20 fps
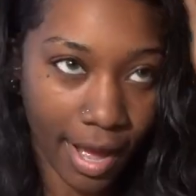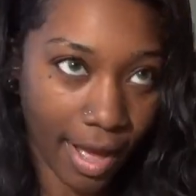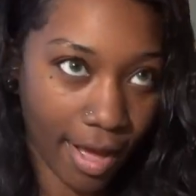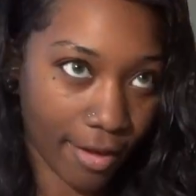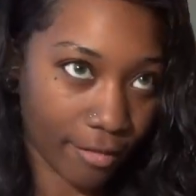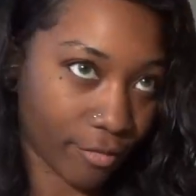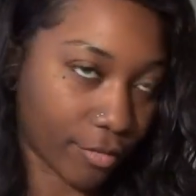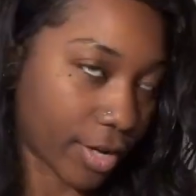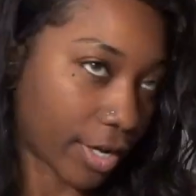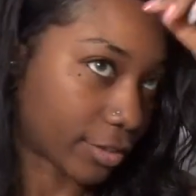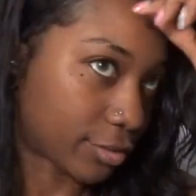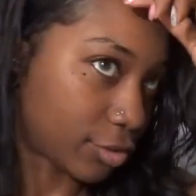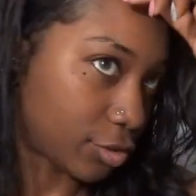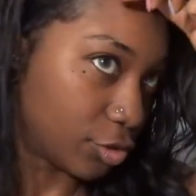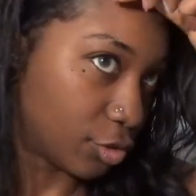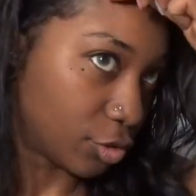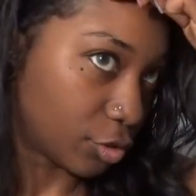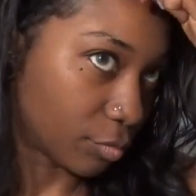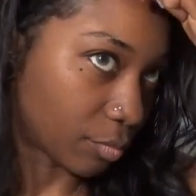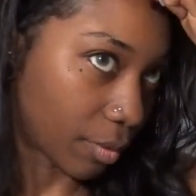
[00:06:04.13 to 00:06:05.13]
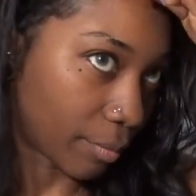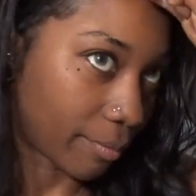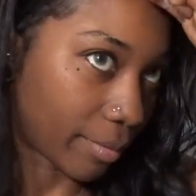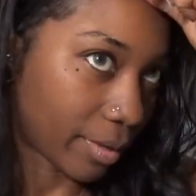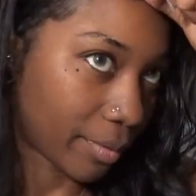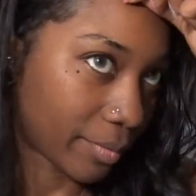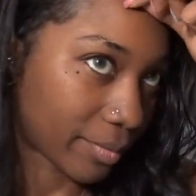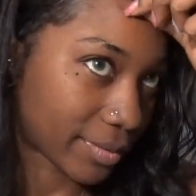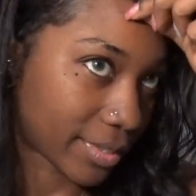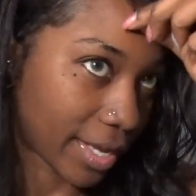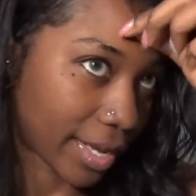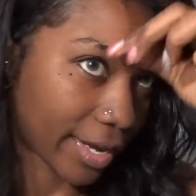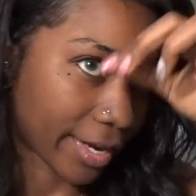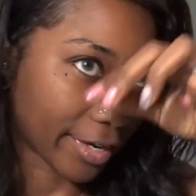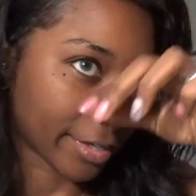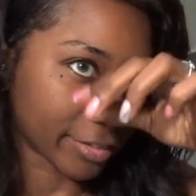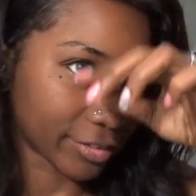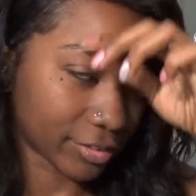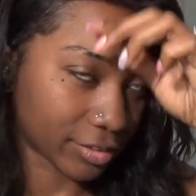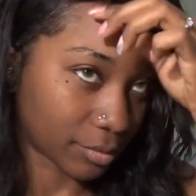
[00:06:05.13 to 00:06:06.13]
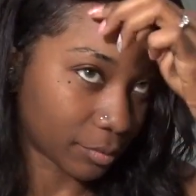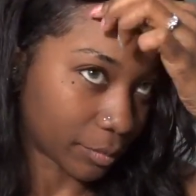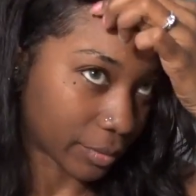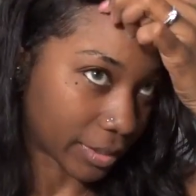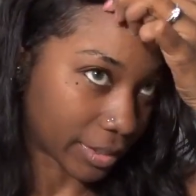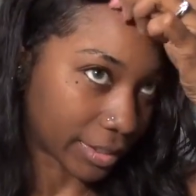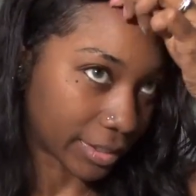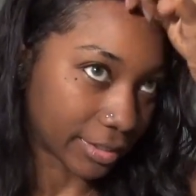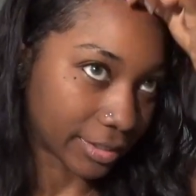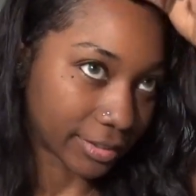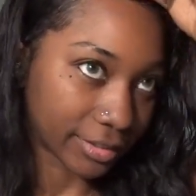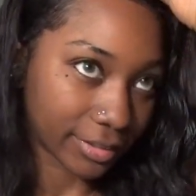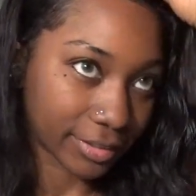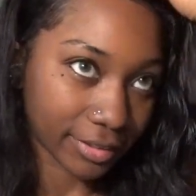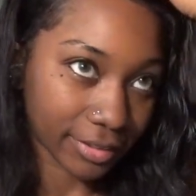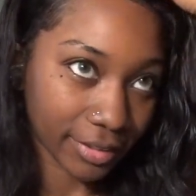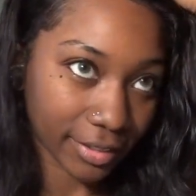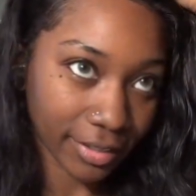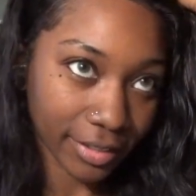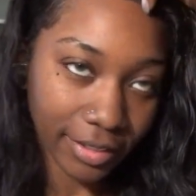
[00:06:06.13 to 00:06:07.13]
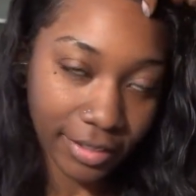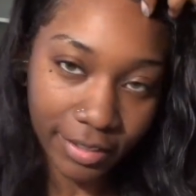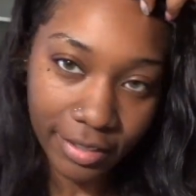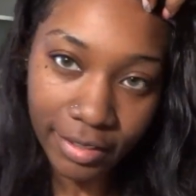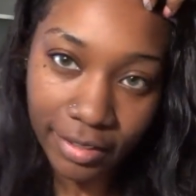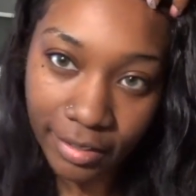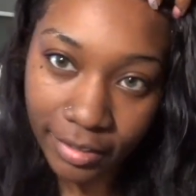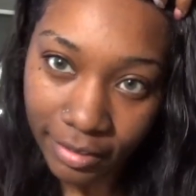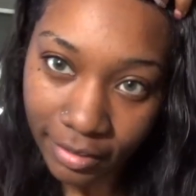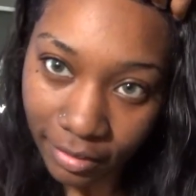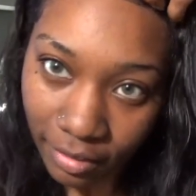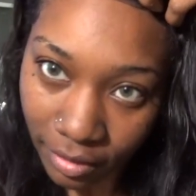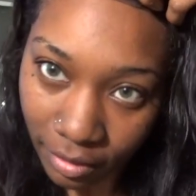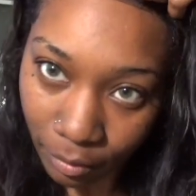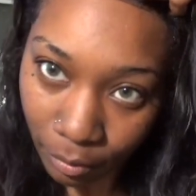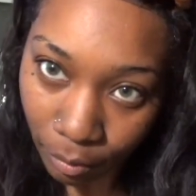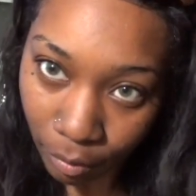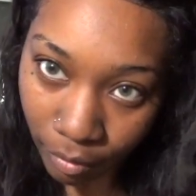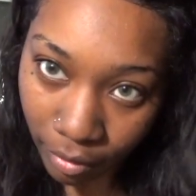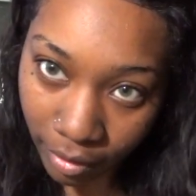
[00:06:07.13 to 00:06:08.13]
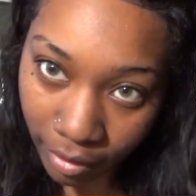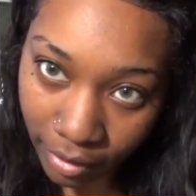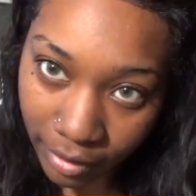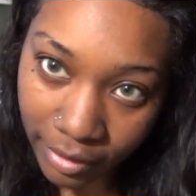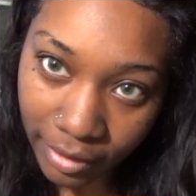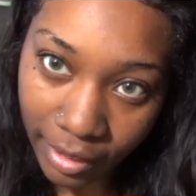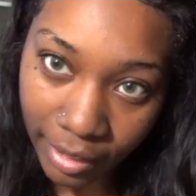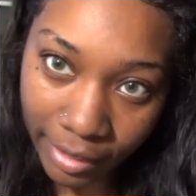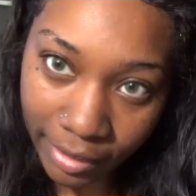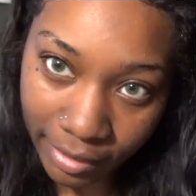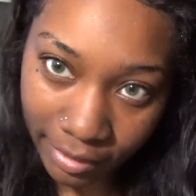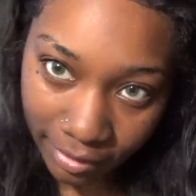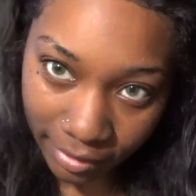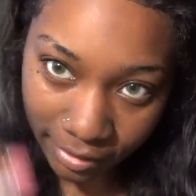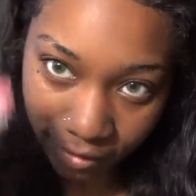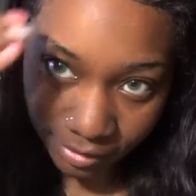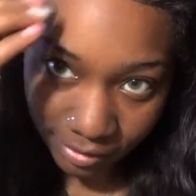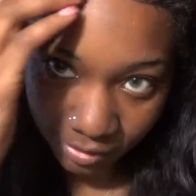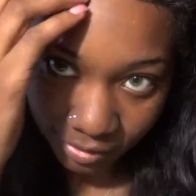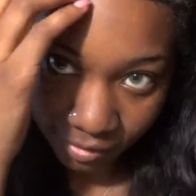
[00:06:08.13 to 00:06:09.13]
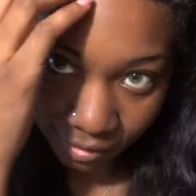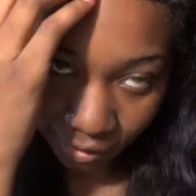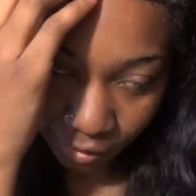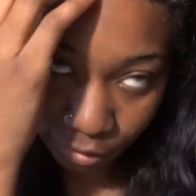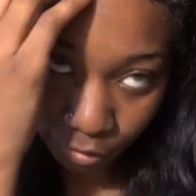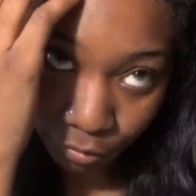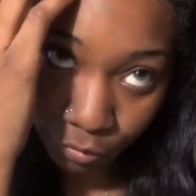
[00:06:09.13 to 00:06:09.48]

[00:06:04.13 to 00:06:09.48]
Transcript: I've got to do my baby's hairs because bruh, like this lace